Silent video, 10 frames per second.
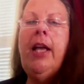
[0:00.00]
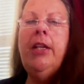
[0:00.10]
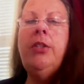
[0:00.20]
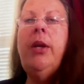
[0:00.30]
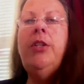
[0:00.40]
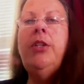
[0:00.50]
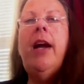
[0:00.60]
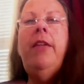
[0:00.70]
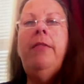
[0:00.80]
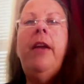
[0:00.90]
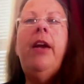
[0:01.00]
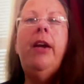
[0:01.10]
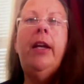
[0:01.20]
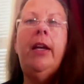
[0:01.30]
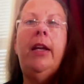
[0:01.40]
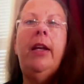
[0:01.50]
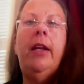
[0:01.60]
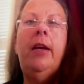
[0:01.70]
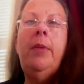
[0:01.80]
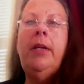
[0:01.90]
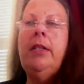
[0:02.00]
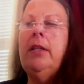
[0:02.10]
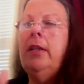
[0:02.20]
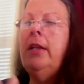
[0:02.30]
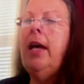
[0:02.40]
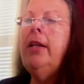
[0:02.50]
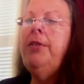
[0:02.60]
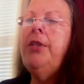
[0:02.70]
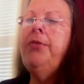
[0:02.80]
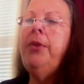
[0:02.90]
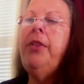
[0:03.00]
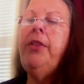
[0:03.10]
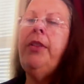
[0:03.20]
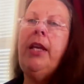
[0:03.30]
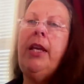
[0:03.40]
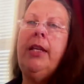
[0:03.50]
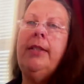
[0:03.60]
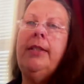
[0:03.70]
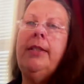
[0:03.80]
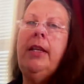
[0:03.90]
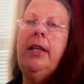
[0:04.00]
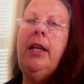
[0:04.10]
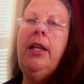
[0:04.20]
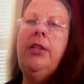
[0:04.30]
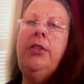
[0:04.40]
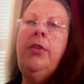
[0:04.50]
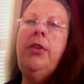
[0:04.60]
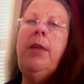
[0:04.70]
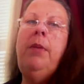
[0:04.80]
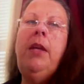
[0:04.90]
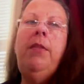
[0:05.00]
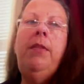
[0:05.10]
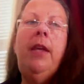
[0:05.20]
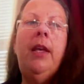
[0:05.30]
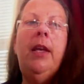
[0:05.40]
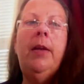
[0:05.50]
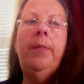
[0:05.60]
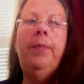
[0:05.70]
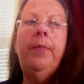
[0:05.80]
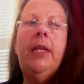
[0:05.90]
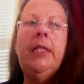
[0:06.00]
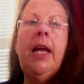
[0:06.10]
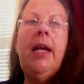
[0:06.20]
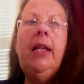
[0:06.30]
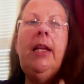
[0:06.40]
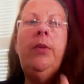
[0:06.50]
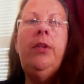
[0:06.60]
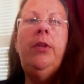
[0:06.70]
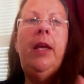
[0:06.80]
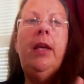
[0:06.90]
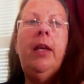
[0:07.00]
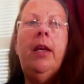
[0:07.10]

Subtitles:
So I try to vary it amongst a lot of different things so that it's kind of like when you make